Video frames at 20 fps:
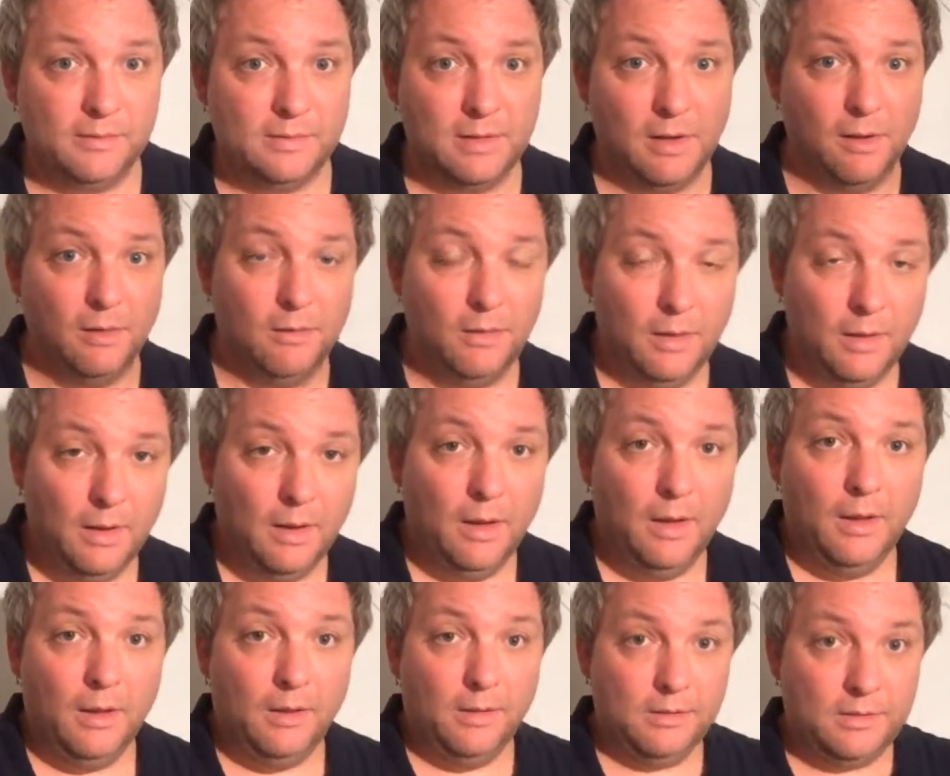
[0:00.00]
So
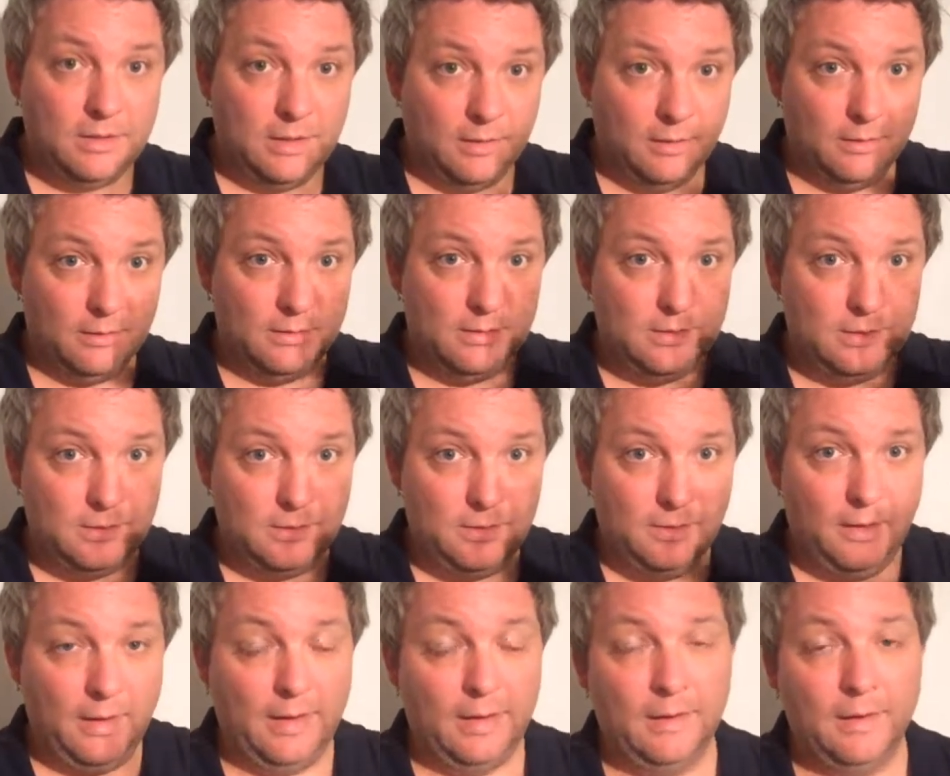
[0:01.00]
cheers,
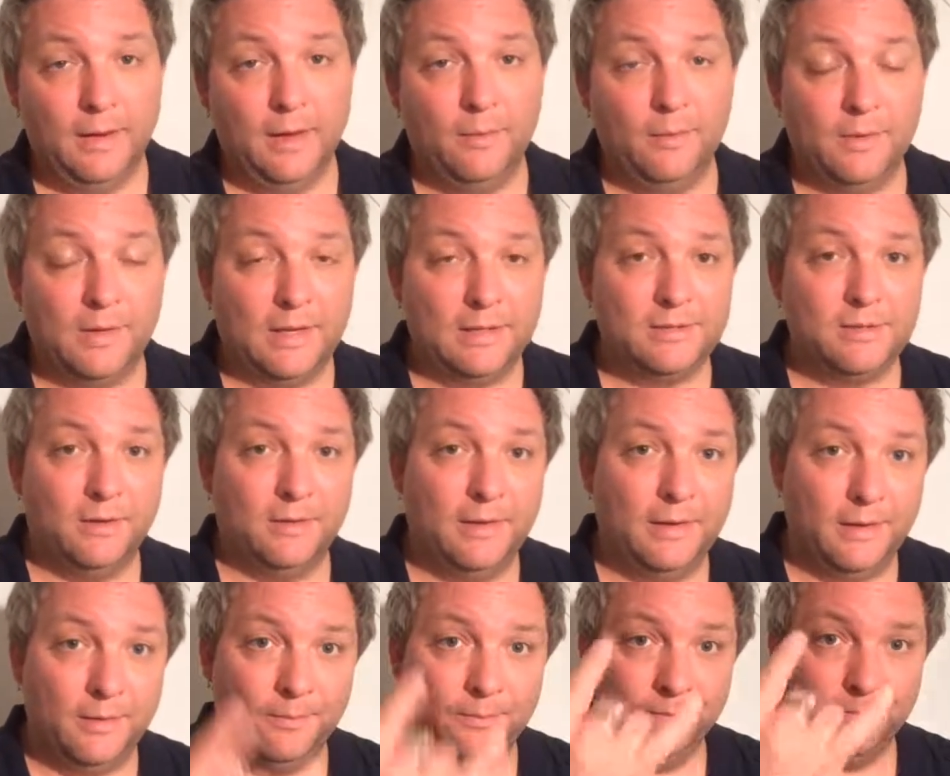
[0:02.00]
and we'll catch y'all
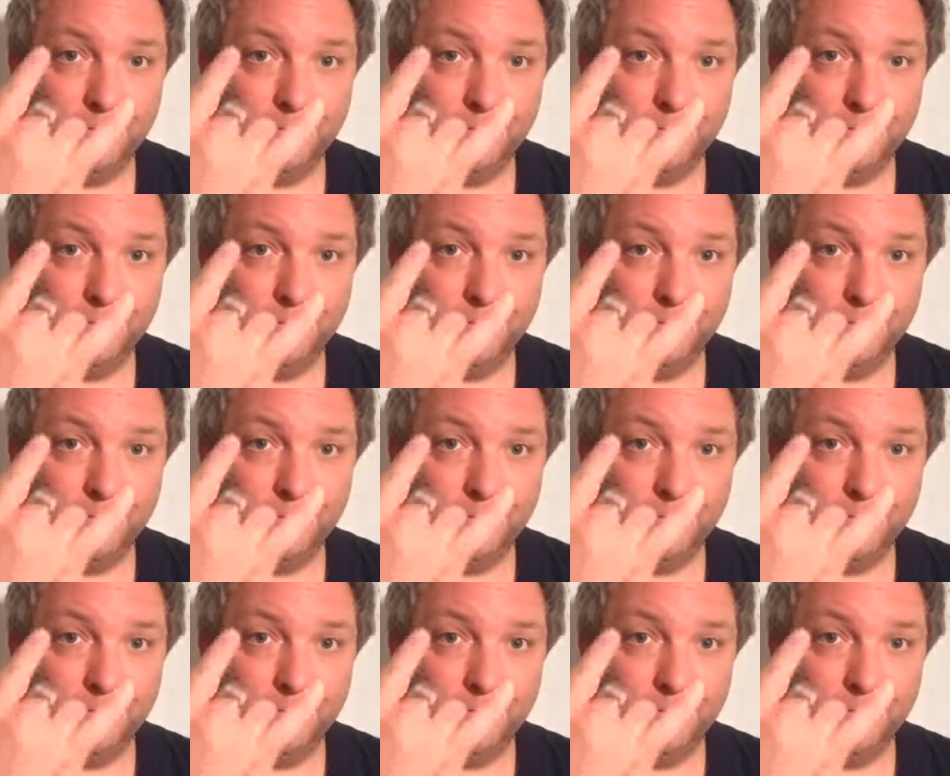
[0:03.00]
later.